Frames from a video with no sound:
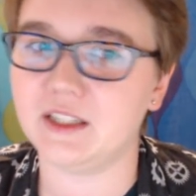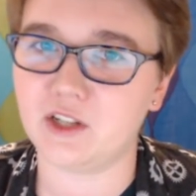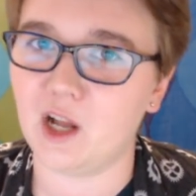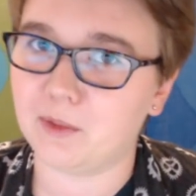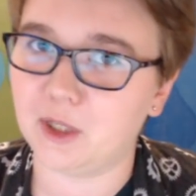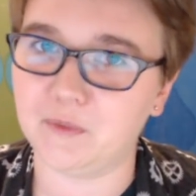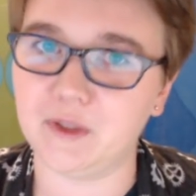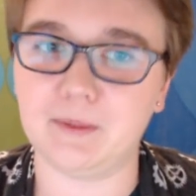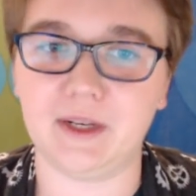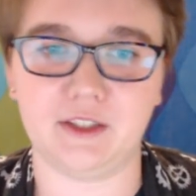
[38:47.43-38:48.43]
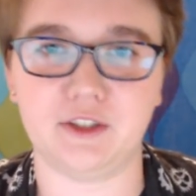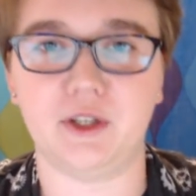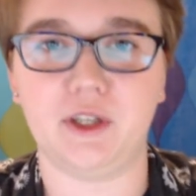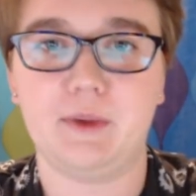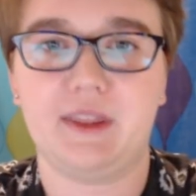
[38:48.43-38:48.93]
It's not perfect, but I can show
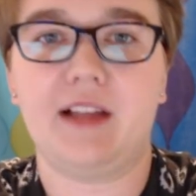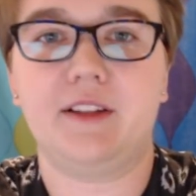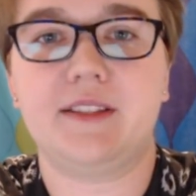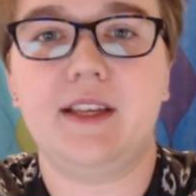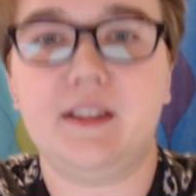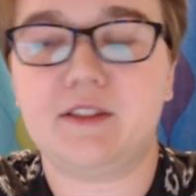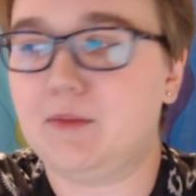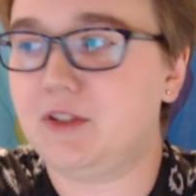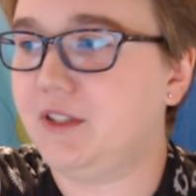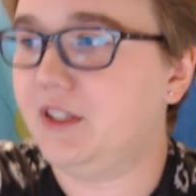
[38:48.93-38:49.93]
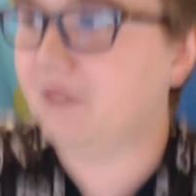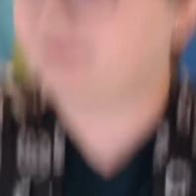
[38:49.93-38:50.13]
you what that looks like. So I'm just going to